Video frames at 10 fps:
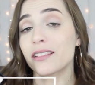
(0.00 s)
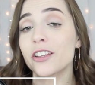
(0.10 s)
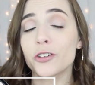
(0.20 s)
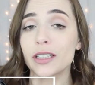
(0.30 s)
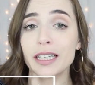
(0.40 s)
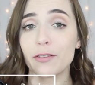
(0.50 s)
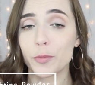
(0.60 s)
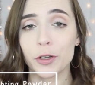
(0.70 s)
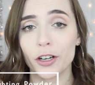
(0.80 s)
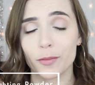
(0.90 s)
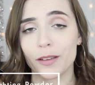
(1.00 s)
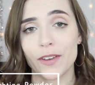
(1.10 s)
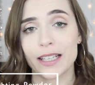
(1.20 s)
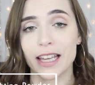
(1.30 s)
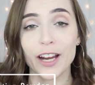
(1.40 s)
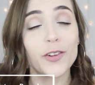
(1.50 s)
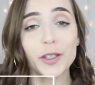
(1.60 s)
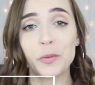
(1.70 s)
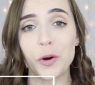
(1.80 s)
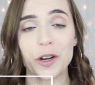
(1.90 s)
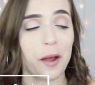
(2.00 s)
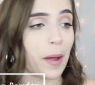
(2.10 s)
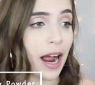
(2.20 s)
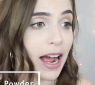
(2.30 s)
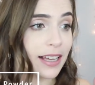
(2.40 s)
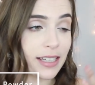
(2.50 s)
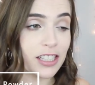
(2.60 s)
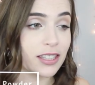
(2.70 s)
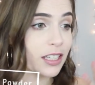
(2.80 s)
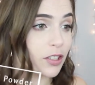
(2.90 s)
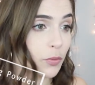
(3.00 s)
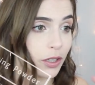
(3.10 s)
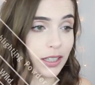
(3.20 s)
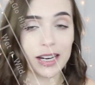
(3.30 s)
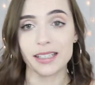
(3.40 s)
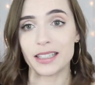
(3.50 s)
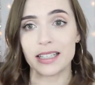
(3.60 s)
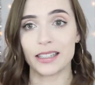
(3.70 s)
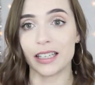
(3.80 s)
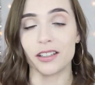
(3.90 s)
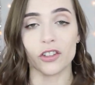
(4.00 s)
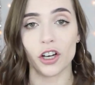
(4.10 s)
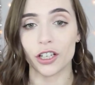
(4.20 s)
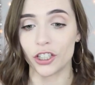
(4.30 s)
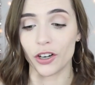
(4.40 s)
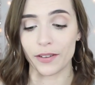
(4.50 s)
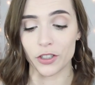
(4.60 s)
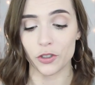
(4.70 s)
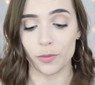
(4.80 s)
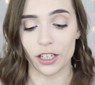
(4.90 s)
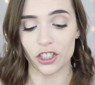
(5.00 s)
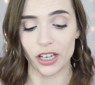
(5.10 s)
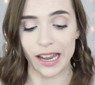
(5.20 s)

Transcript: I literally never put it on my face. I only wore it on my eyes. I just think it's a really nice, easy look. You don't have to do much.